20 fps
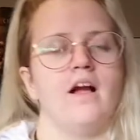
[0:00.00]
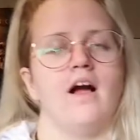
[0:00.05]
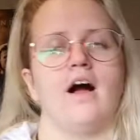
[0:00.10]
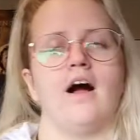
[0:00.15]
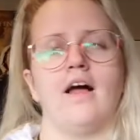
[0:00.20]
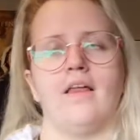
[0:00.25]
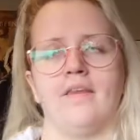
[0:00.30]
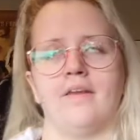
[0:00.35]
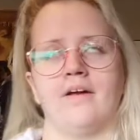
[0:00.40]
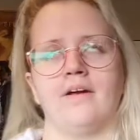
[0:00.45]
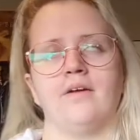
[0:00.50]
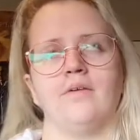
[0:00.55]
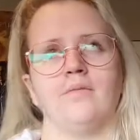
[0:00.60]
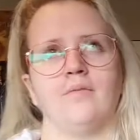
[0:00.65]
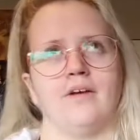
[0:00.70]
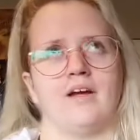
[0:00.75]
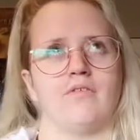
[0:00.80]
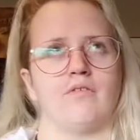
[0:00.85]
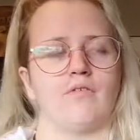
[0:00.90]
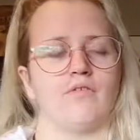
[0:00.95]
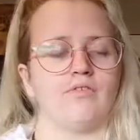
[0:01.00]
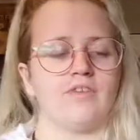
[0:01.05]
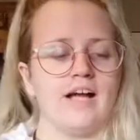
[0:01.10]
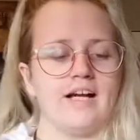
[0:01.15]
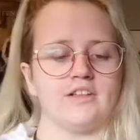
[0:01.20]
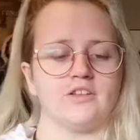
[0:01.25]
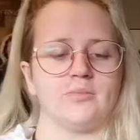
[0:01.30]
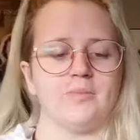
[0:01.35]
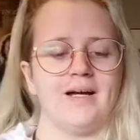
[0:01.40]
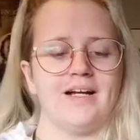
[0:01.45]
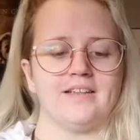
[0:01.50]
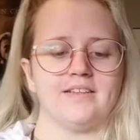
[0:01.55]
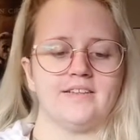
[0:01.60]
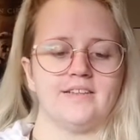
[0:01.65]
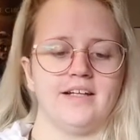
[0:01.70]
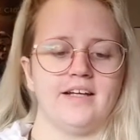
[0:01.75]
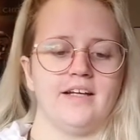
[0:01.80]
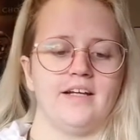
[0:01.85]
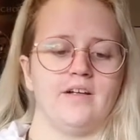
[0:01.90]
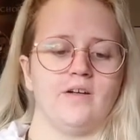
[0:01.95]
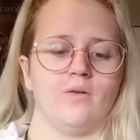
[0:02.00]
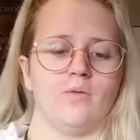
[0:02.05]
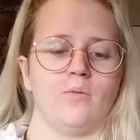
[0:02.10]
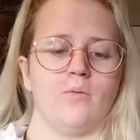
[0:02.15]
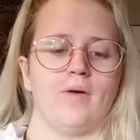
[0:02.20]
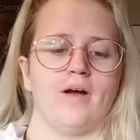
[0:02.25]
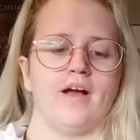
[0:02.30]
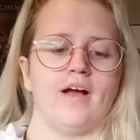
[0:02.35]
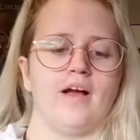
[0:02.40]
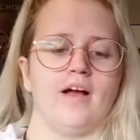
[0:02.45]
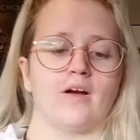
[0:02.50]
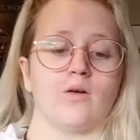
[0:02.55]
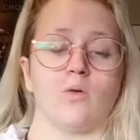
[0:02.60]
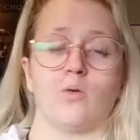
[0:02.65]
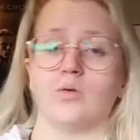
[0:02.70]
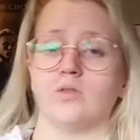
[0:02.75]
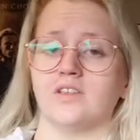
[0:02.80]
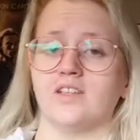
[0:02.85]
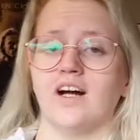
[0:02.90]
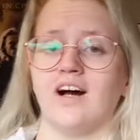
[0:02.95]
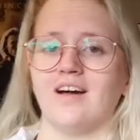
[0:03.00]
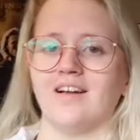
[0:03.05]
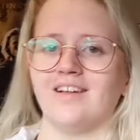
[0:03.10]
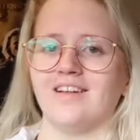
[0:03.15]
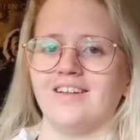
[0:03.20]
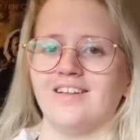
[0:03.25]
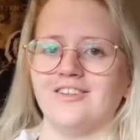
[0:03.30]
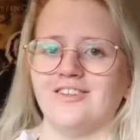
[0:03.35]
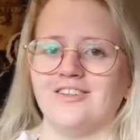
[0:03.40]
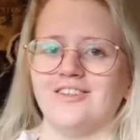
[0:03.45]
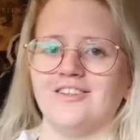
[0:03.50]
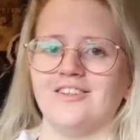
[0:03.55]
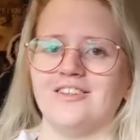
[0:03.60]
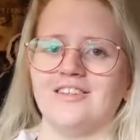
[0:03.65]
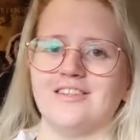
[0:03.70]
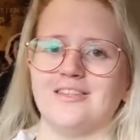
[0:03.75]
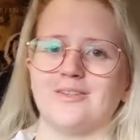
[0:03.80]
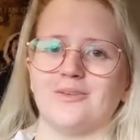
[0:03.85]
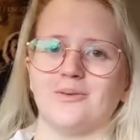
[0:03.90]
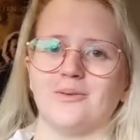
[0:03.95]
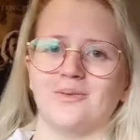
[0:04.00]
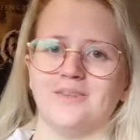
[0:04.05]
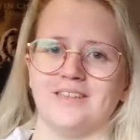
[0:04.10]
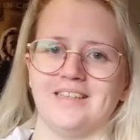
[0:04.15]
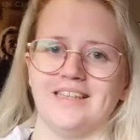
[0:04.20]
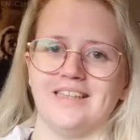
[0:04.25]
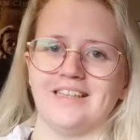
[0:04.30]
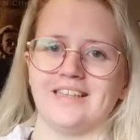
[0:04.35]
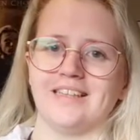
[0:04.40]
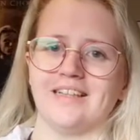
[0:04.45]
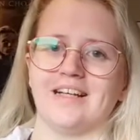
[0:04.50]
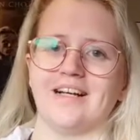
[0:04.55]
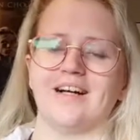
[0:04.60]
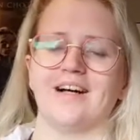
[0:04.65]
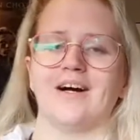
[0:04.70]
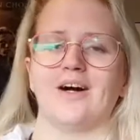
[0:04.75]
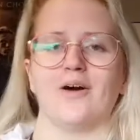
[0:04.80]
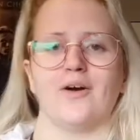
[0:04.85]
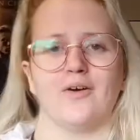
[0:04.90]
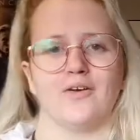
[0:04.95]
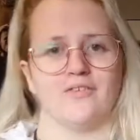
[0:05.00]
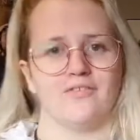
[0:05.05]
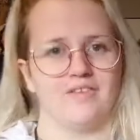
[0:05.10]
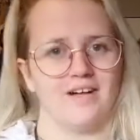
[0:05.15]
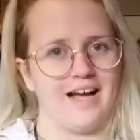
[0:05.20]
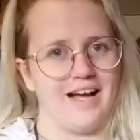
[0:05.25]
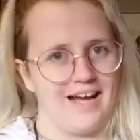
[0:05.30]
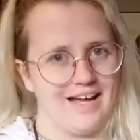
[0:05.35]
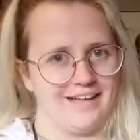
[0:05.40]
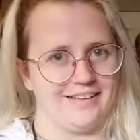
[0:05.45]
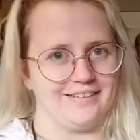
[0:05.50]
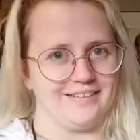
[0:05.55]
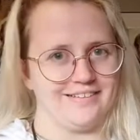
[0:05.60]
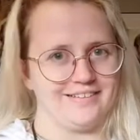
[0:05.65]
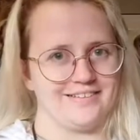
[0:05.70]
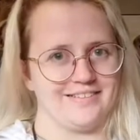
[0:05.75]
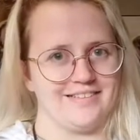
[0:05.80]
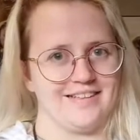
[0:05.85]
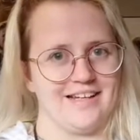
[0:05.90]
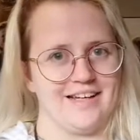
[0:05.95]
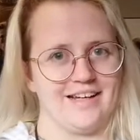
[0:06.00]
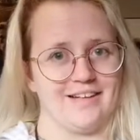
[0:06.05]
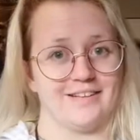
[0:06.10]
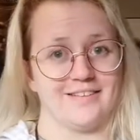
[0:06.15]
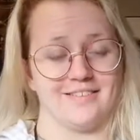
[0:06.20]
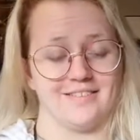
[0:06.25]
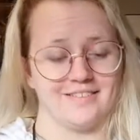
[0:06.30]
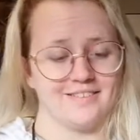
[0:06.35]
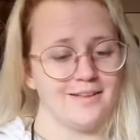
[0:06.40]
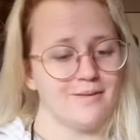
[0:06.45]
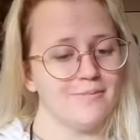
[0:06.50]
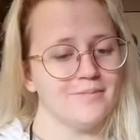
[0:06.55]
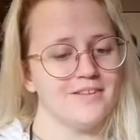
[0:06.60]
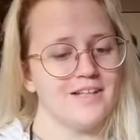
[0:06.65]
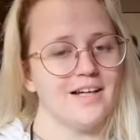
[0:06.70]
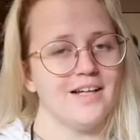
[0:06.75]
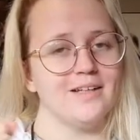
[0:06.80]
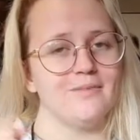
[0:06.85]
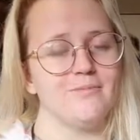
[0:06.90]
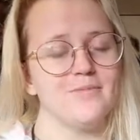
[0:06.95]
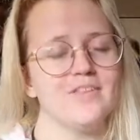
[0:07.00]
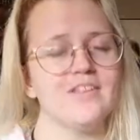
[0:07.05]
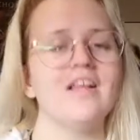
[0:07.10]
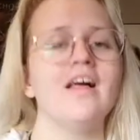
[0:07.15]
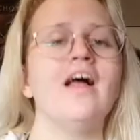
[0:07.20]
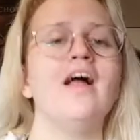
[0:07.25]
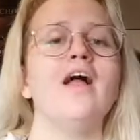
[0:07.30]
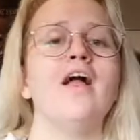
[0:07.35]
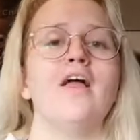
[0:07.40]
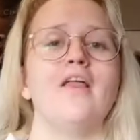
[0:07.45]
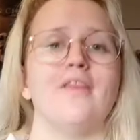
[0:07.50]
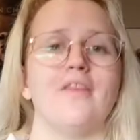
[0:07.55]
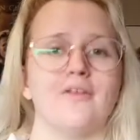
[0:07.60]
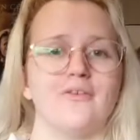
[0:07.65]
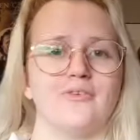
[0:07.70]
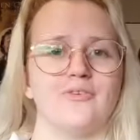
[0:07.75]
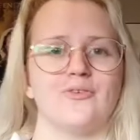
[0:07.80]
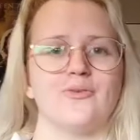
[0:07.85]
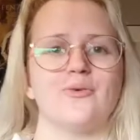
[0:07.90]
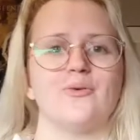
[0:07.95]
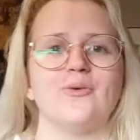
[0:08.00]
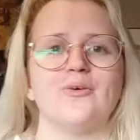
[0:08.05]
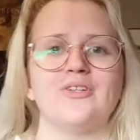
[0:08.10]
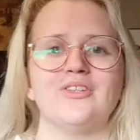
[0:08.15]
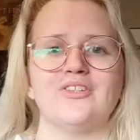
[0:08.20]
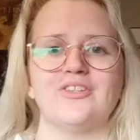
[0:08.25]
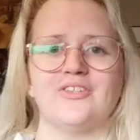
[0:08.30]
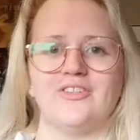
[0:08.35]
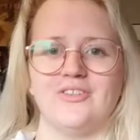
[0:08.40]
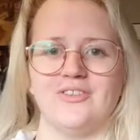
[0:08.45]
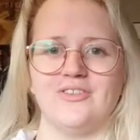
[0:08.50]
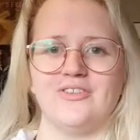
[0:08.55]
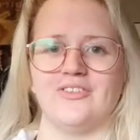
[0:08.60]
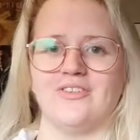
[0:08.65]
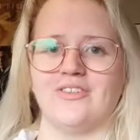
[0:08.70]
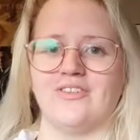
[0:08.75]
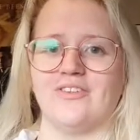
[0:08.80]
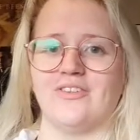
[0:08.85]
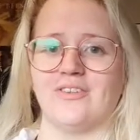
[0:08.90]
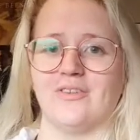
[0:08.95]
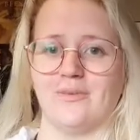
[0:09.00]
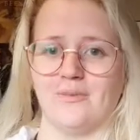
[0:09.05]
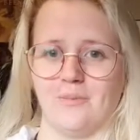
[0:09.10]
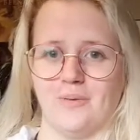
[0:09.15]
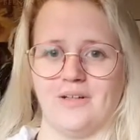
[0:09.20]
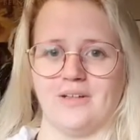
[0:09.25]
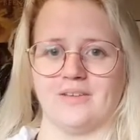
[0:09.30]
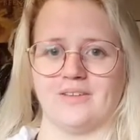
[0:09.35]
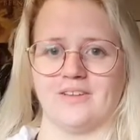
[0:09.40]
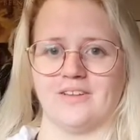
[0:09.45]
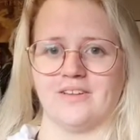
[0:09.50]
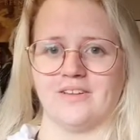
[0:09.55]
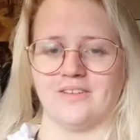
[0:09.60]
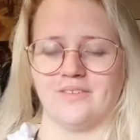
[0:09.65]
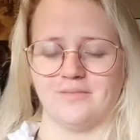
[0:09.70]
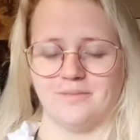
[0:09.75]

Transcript: And then we have a flashback scene where Cortana chooses Cordelia over Alistair, because sometimes the sword chooses the wielder.